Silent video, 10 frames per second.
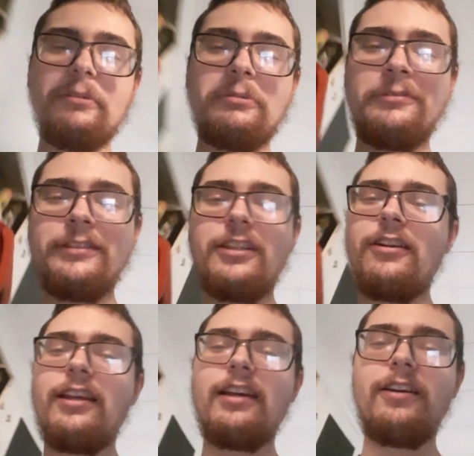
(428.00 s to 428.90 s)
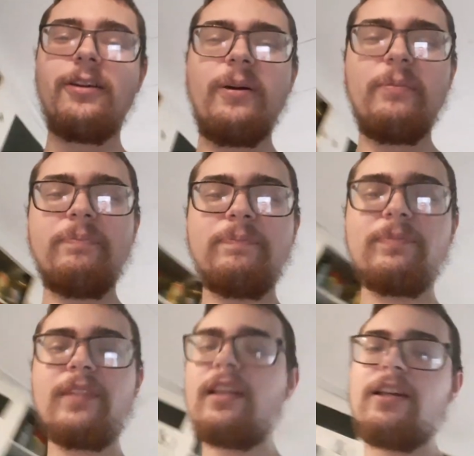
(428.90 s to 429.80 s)
when we saw that. Um,
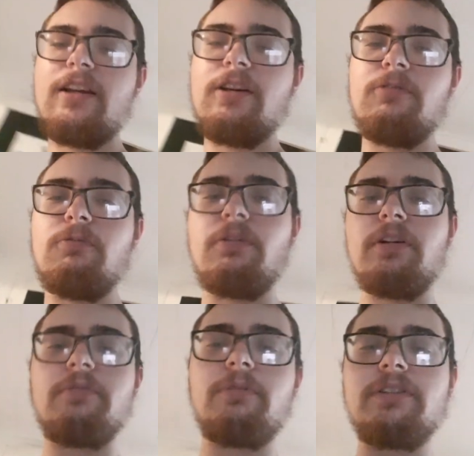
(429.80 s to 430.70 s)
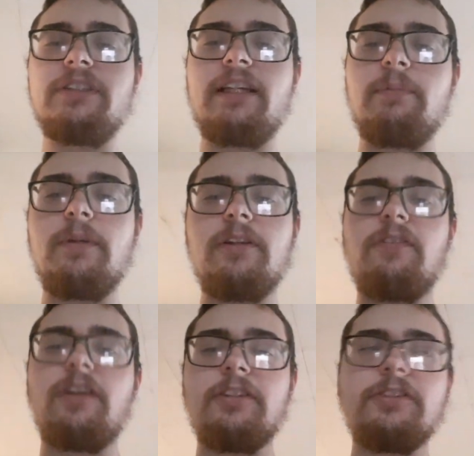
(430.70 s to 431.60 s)
we're we're sick
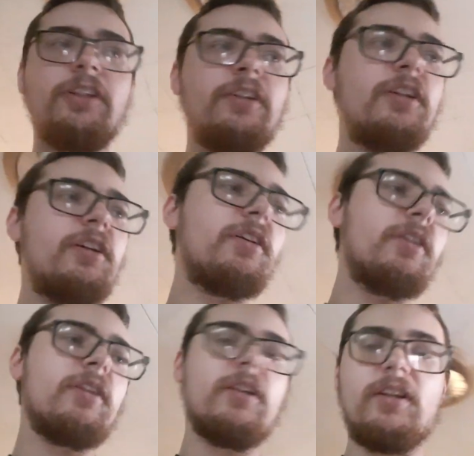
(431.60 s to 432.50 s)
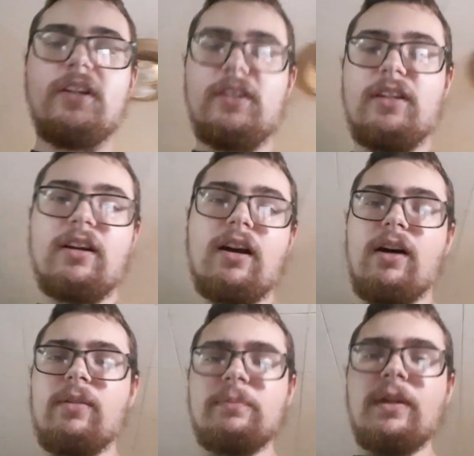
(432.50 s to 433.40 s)
motherfuckers.
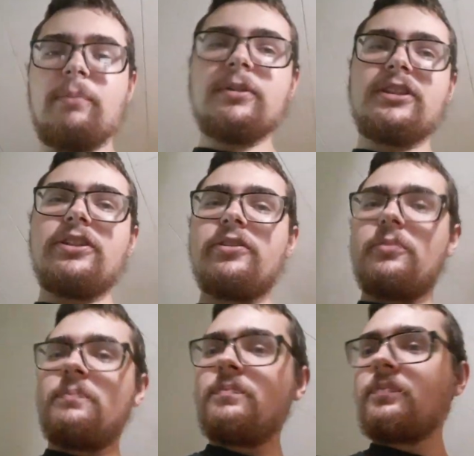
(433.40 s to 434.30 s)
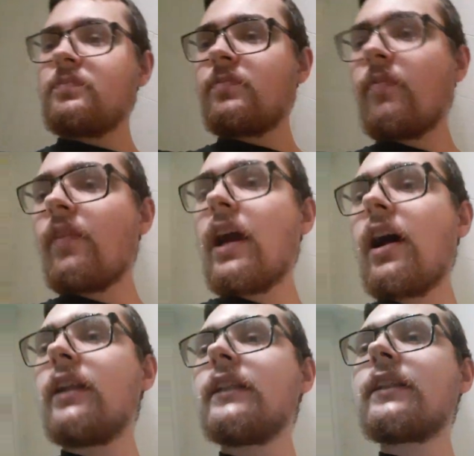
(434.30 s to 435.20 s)
Um, number two
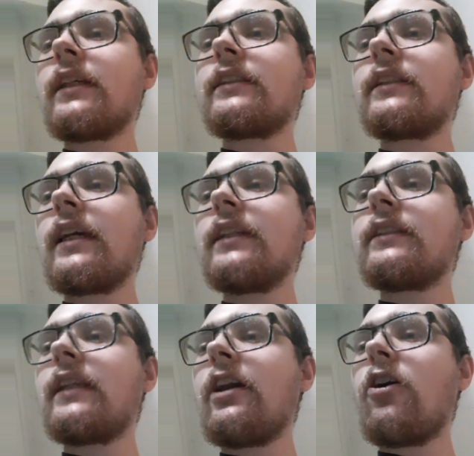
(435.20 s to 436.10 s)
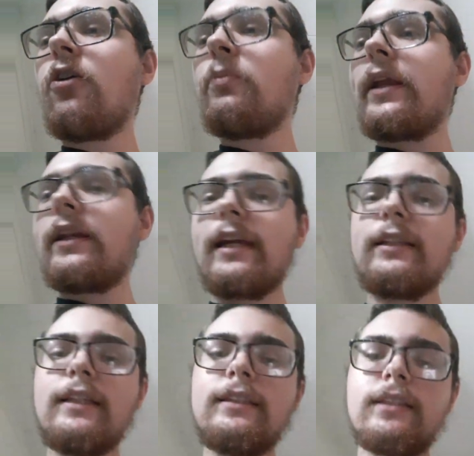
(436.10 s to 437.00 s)
on this list is The Omen,
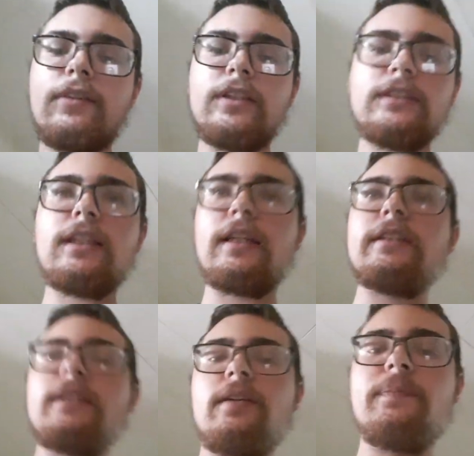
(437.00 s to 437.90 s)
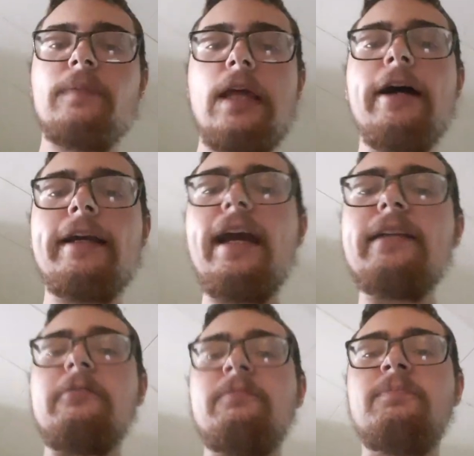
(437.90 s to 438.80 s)
1976.
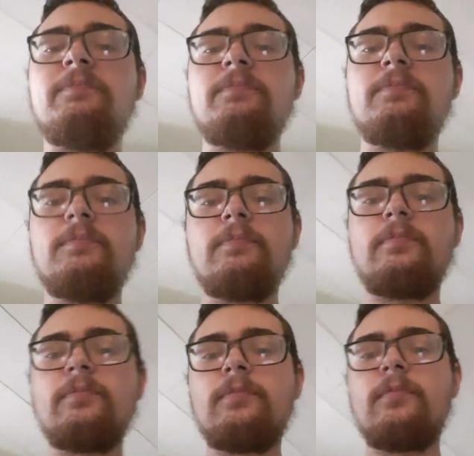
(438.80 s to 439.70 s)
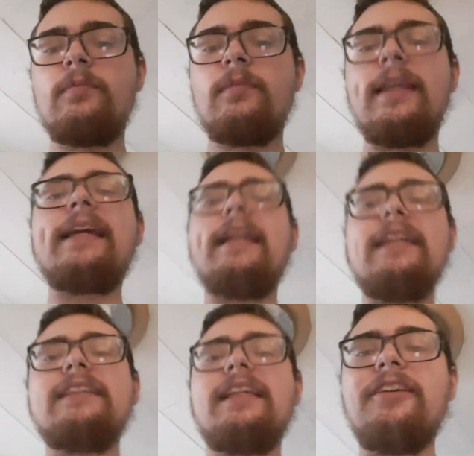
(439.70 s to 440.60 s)
Again, the kid
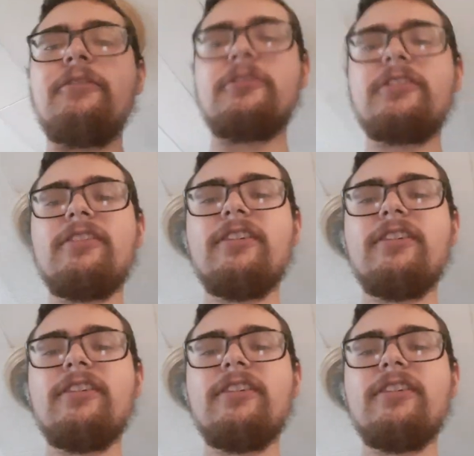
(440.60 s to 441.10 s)
is cute.